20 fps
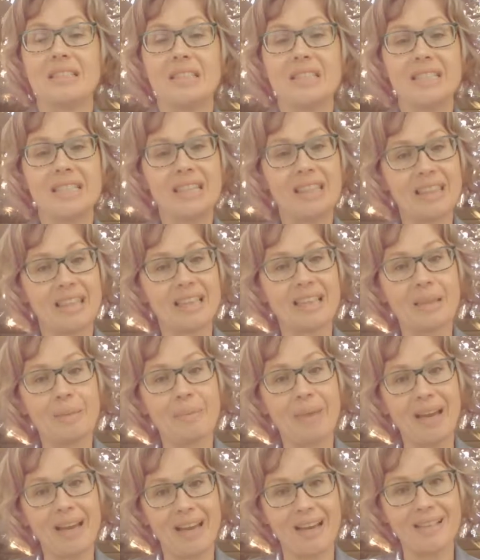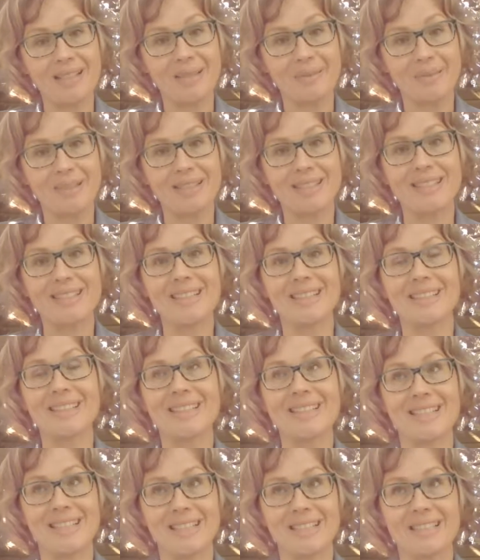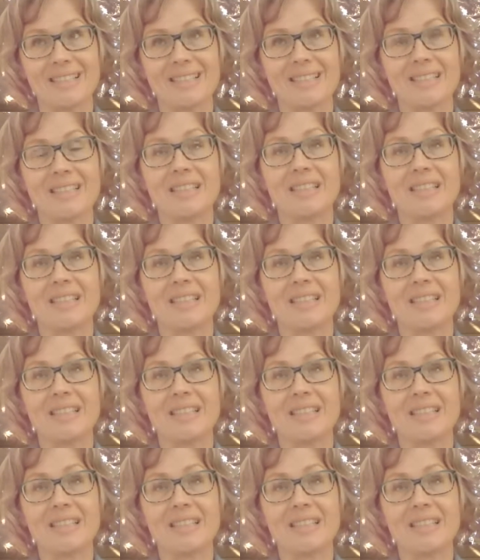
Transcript: to think that my husband still exists